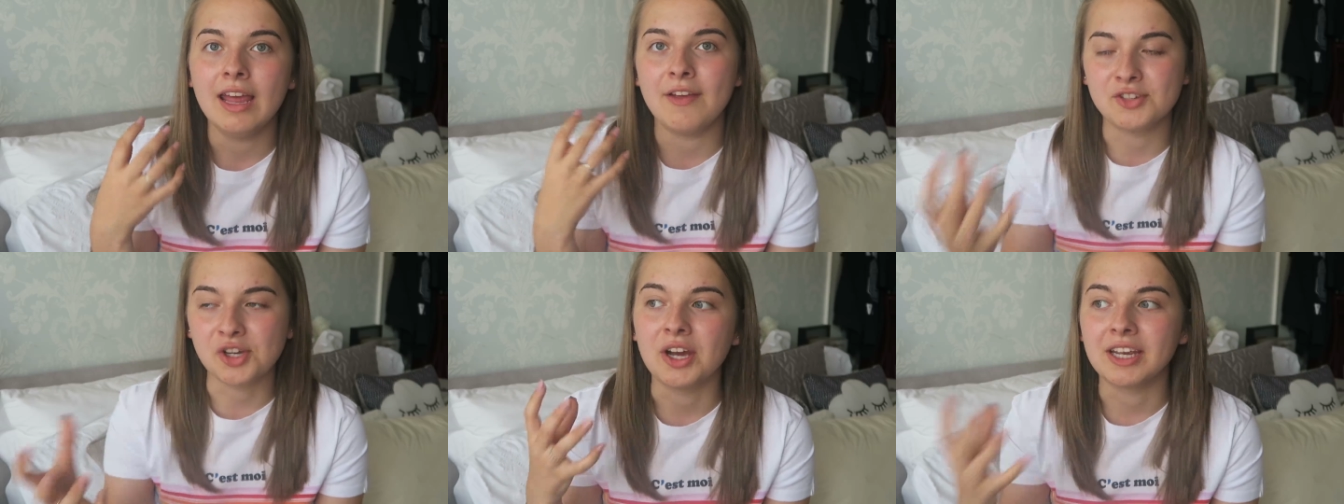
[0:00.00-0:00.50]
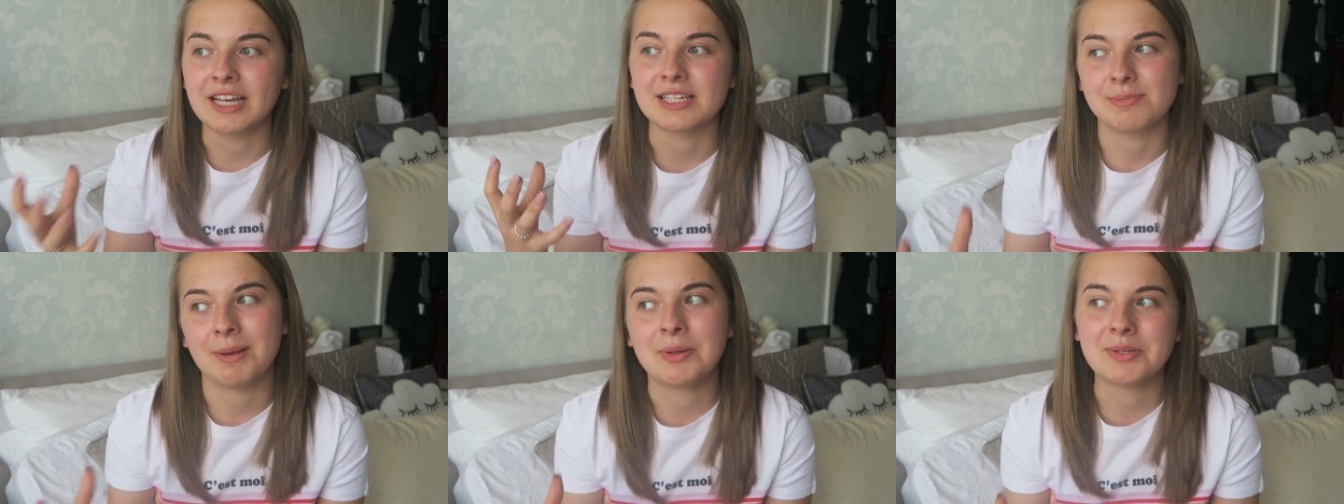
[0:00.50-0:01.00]
if Dyer gets
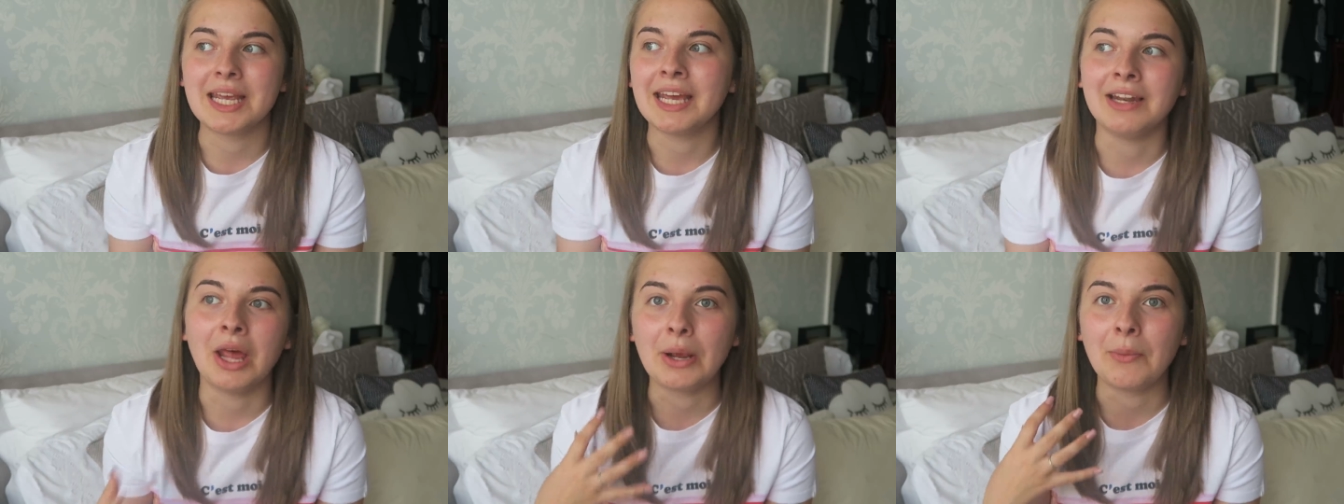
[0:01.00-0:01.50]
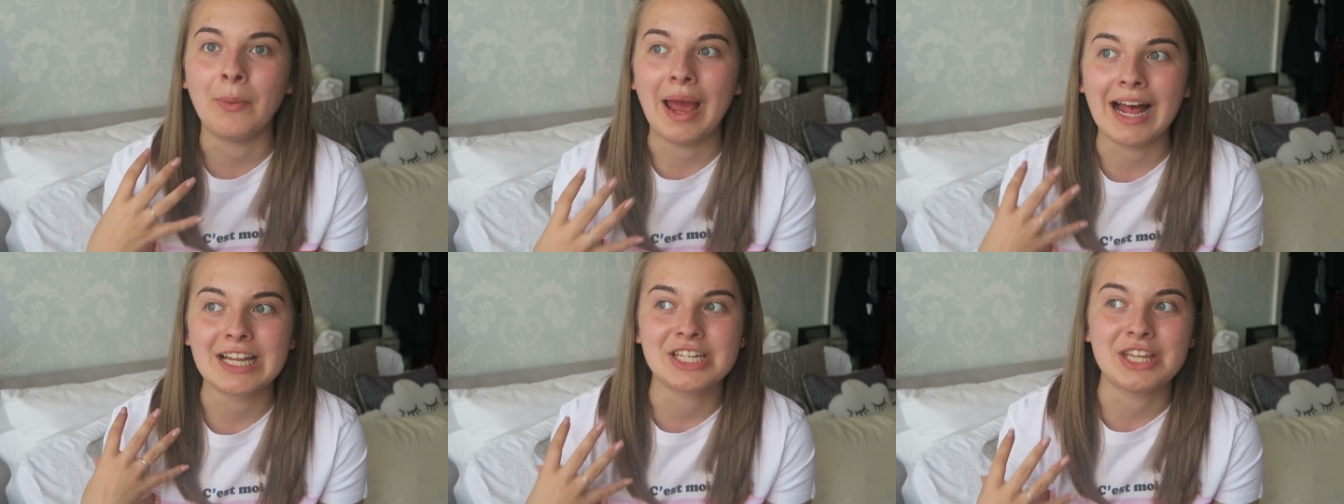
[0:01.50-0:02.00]
his penalty in, like, we're
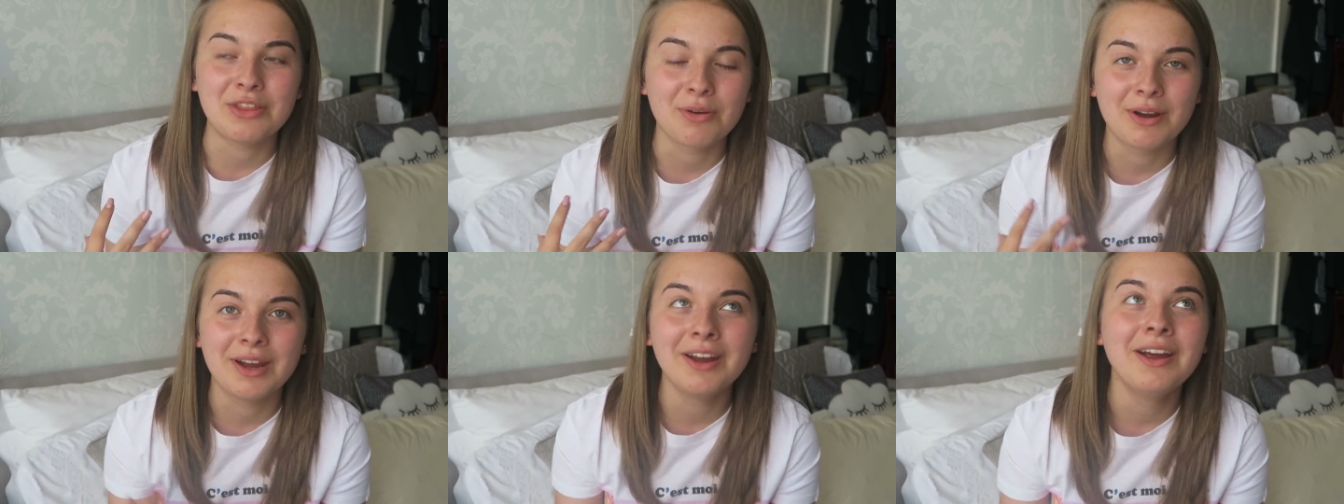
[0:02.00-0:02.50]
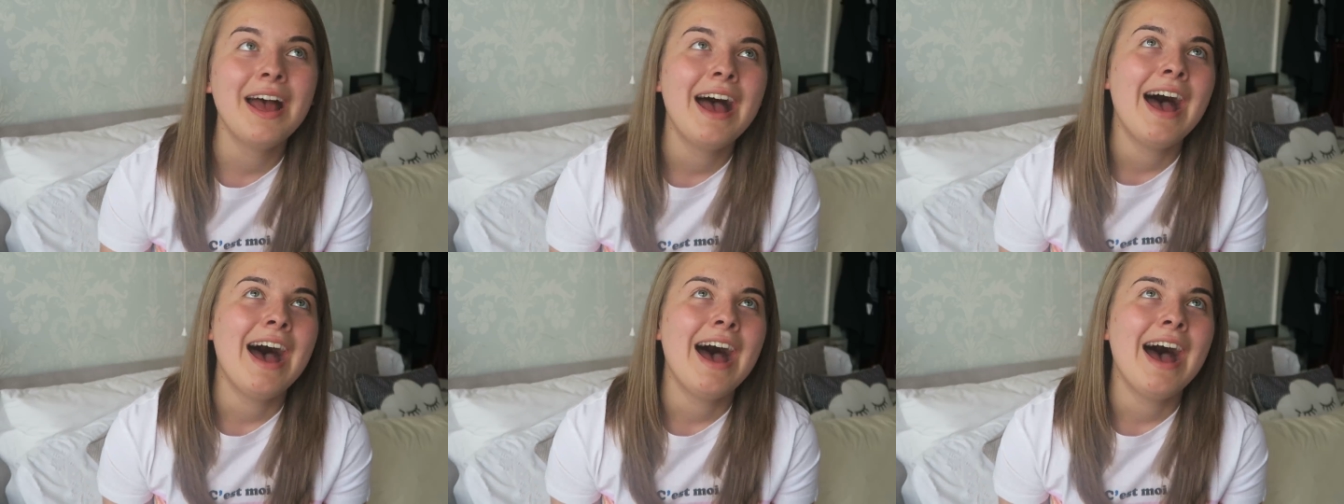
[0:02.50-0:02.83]
actually through.